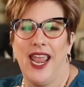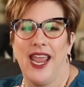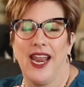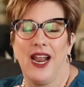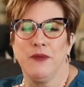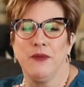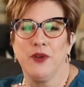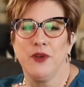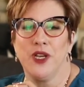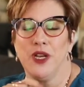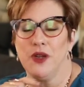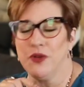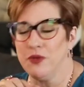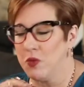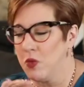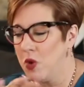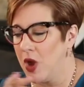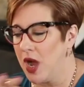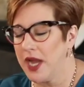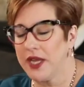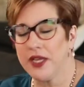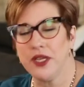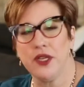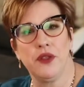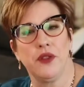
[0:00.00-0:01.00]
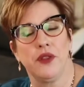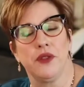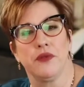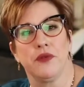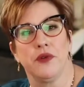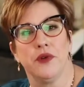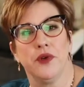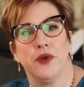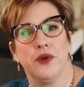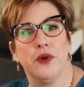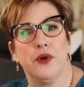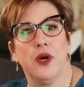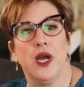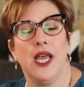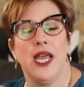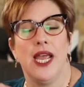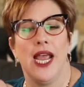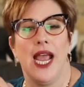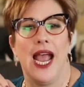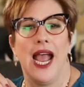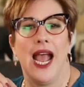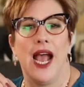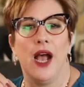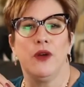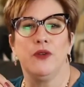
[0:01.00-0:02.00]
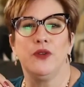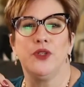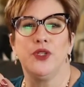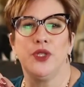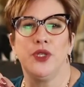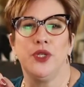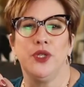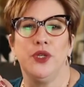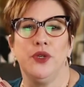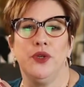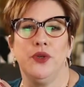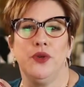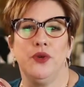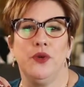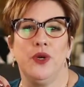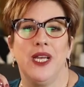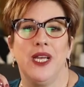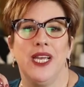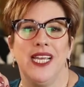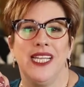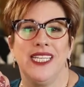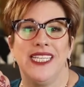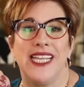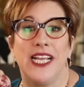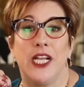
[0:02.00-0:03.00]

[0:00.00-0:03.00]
And I'm going to walk you through how to